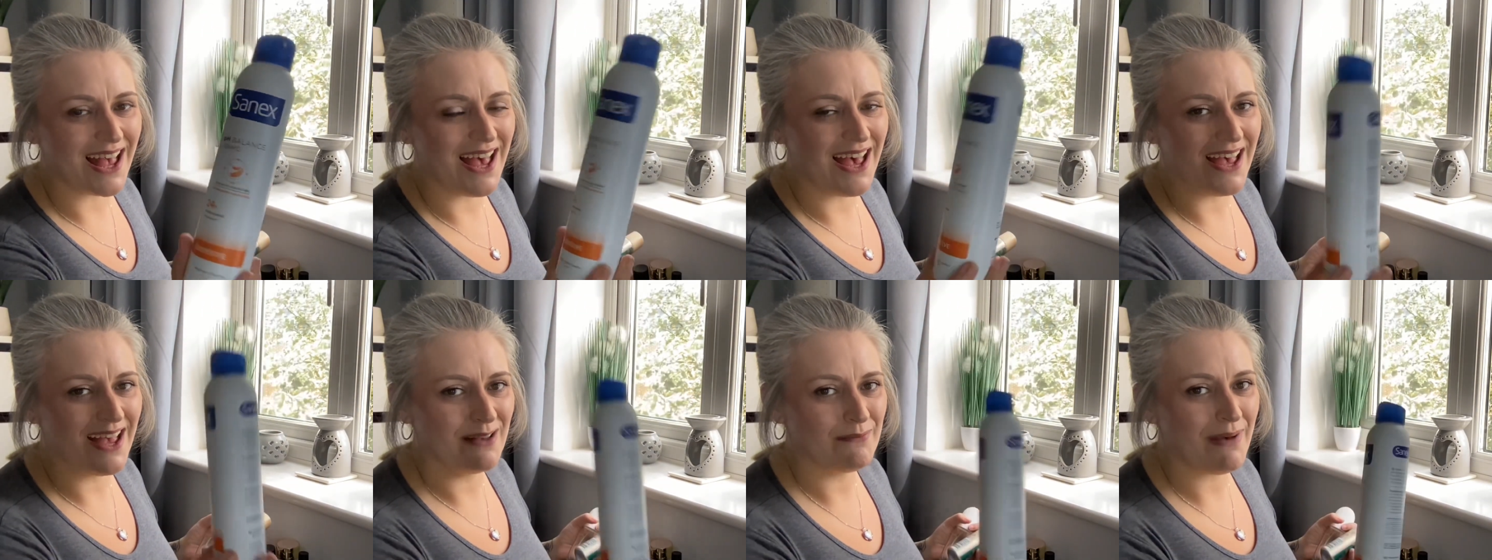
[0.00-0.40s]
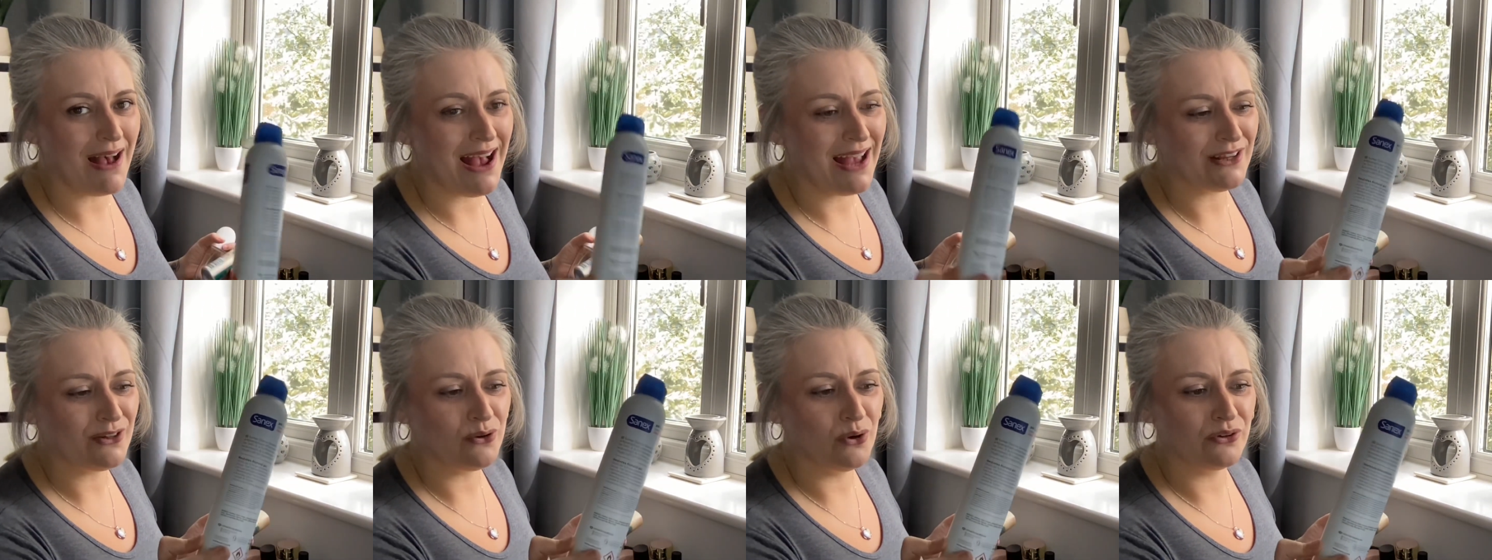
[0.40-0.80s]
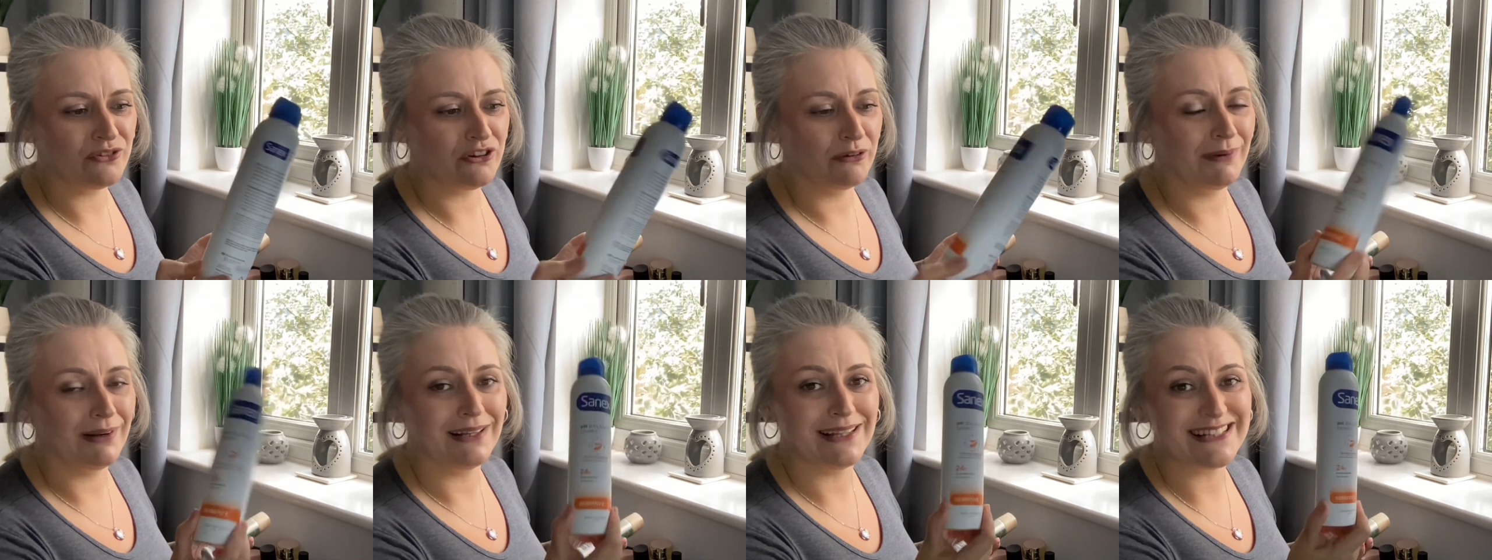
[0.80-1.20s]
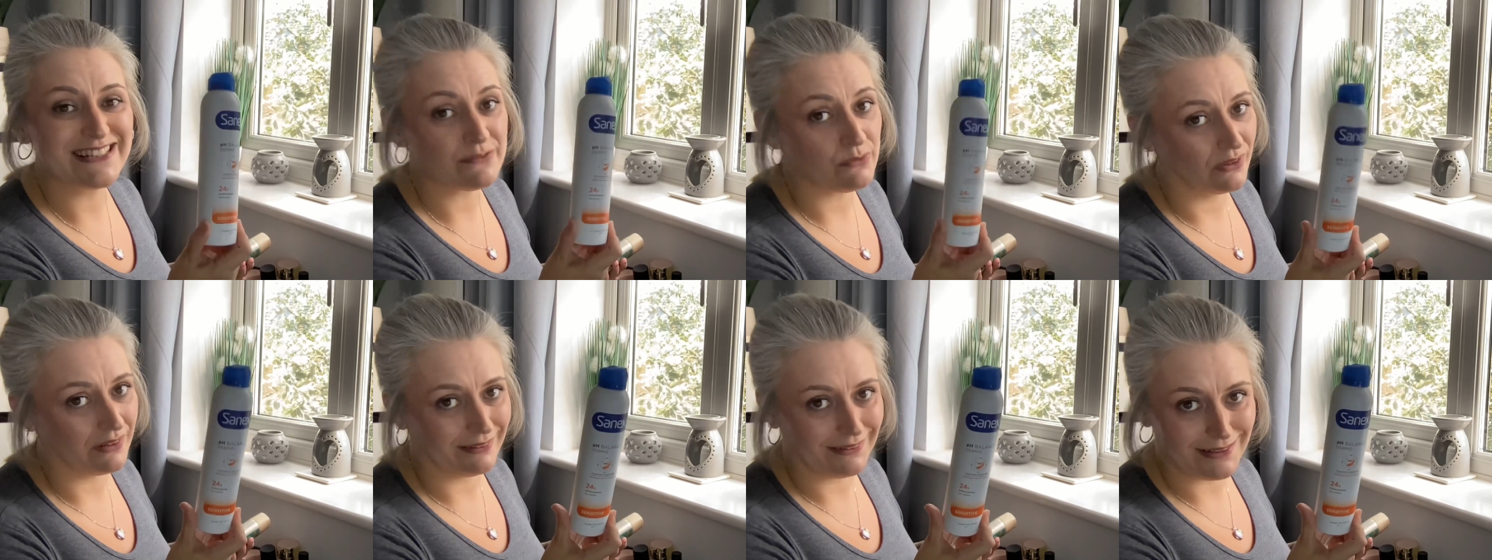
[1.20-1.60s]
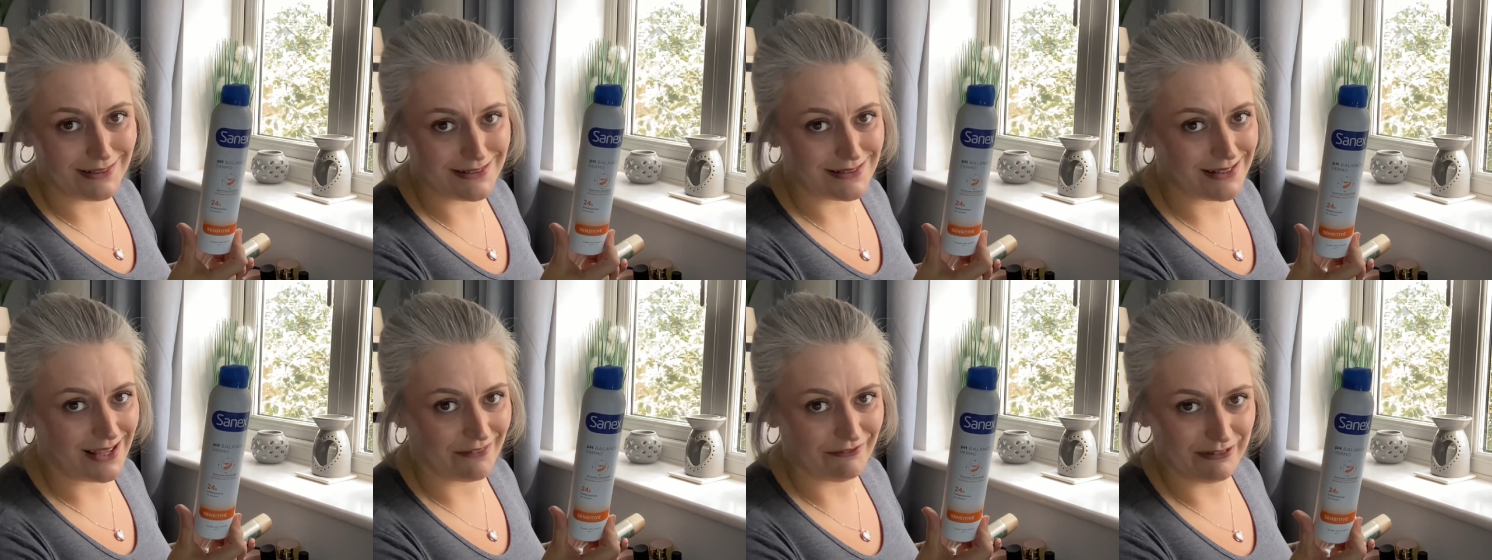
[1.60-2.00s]
Um, I go through at least one of
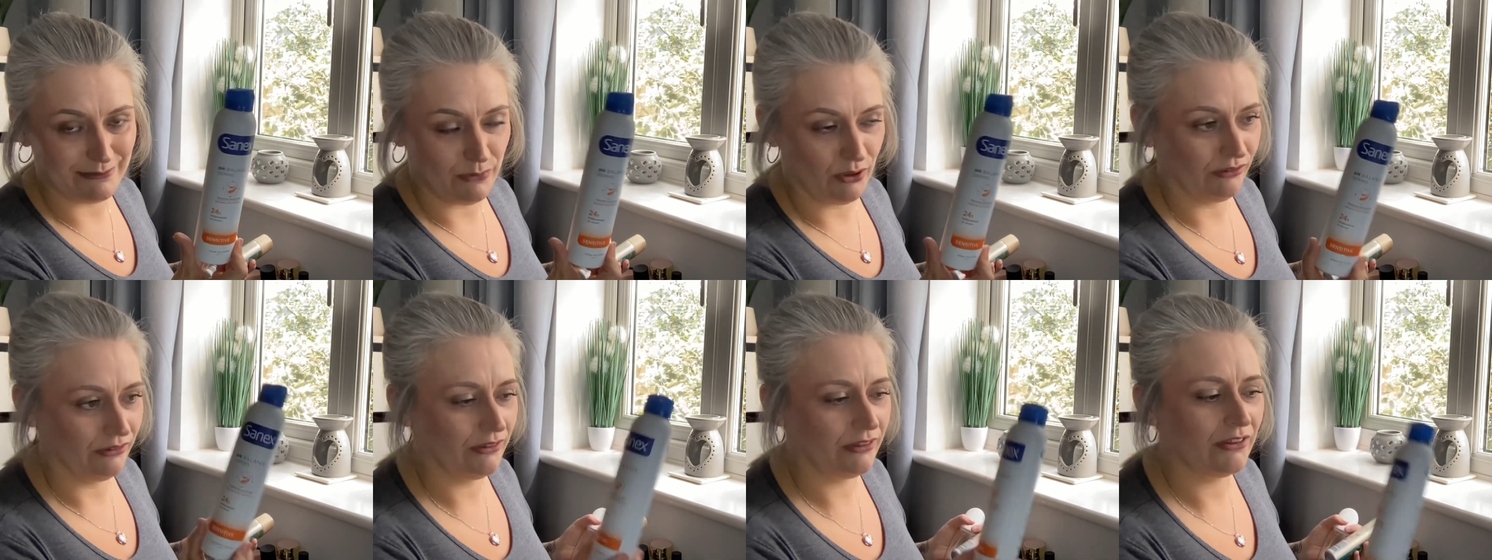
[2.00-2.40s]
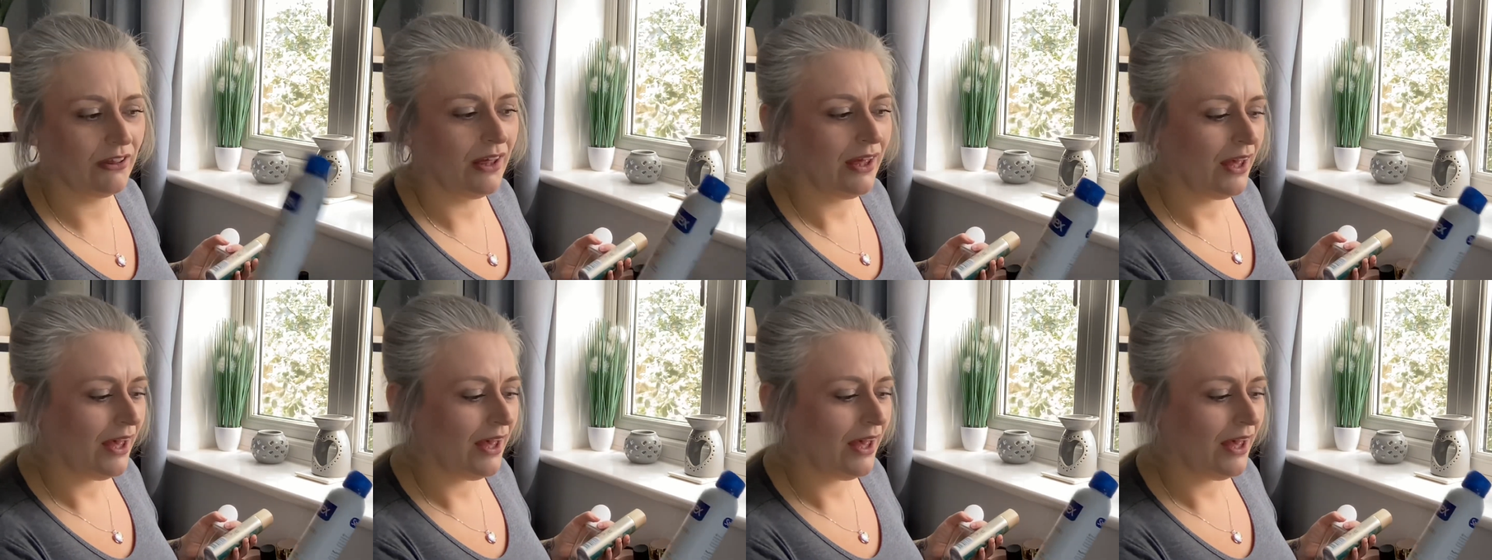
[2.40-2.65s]
these every month.